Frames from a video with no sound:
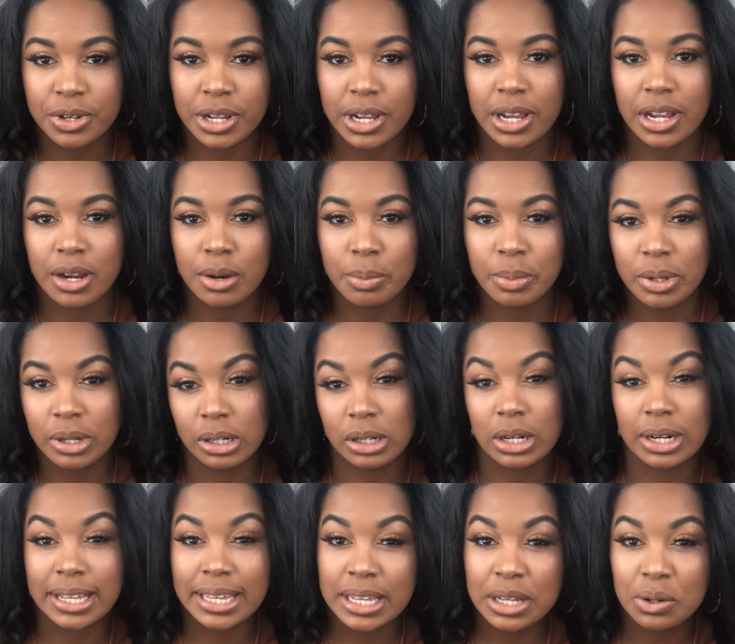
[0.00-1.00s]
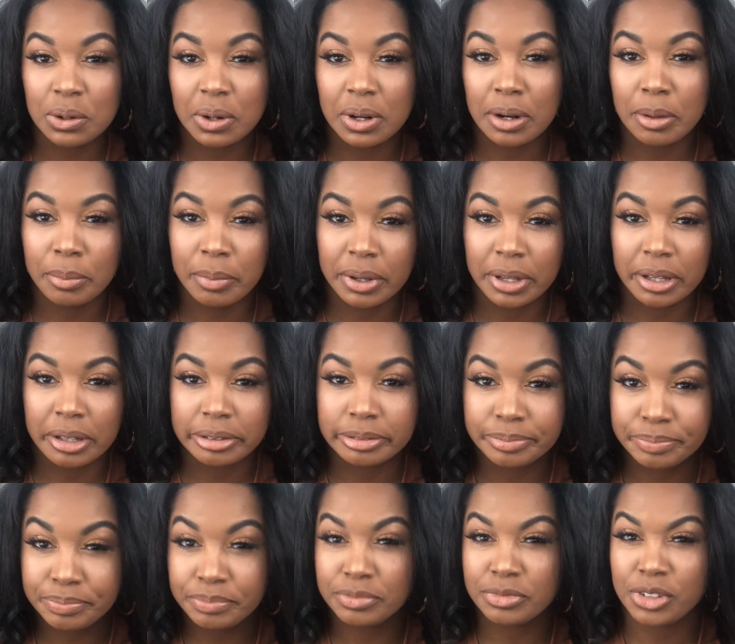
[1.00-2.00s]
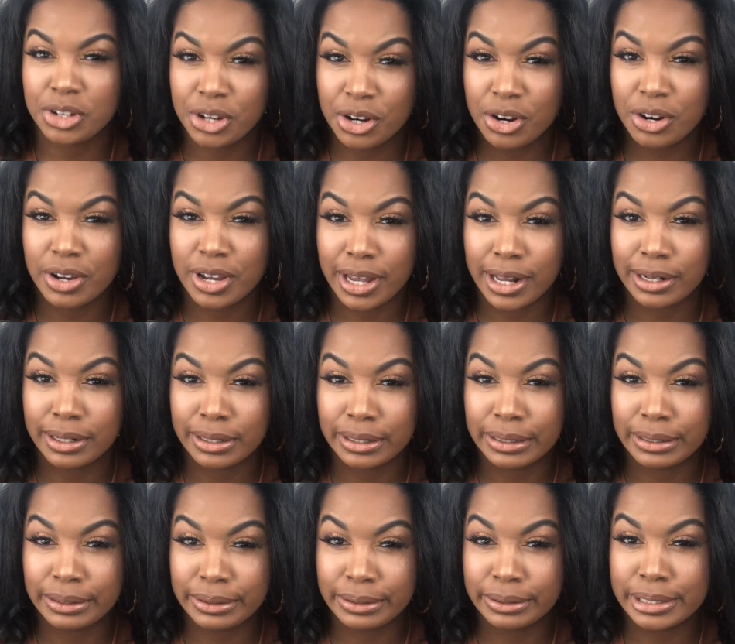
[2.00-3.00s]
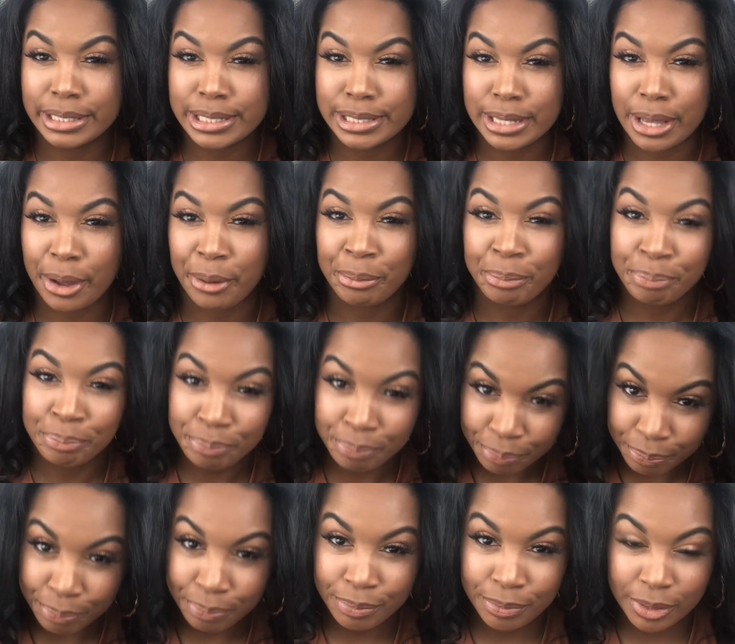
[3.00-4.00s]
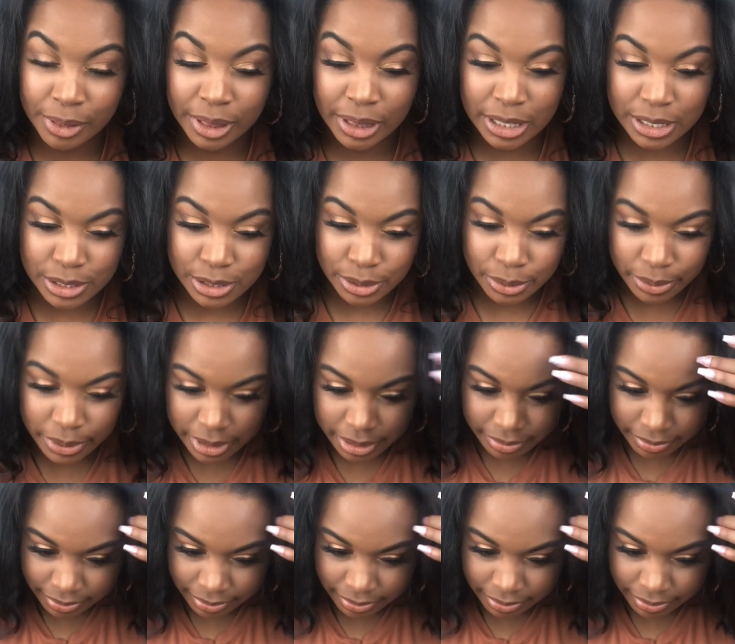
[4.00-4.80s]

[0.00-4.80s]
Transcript: your hair, putting all the heat on it, but your girl gotta look good. So let's do it.